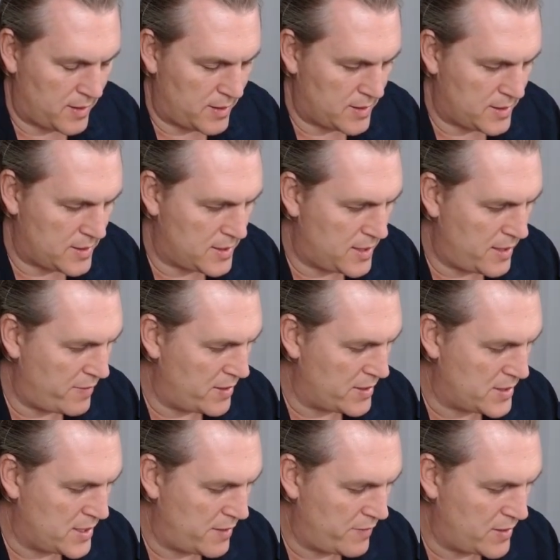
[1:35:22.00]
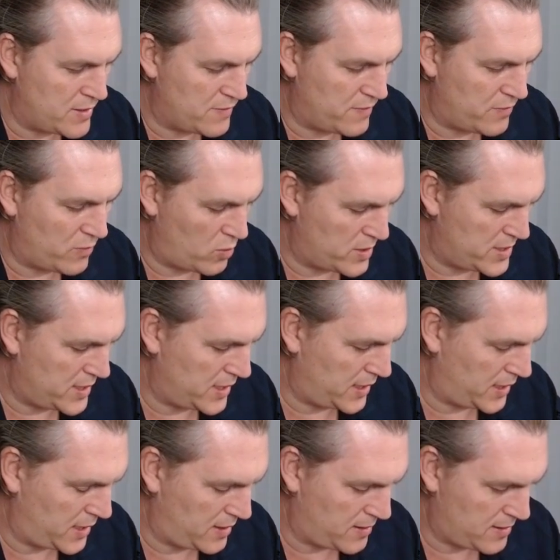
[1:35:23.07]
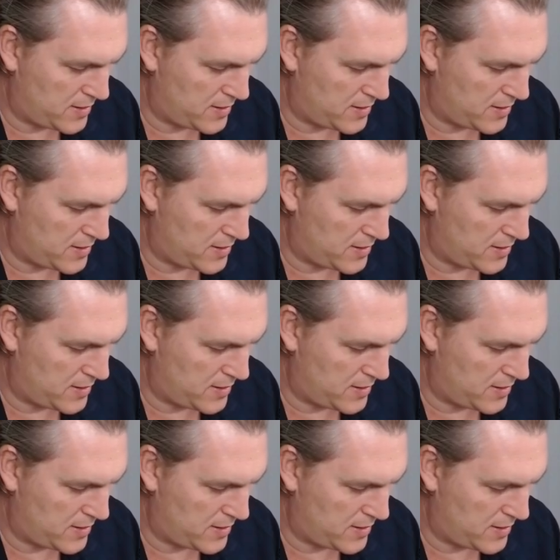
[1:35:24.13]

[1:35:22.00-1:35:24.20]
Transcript: 7 and 7 is 14.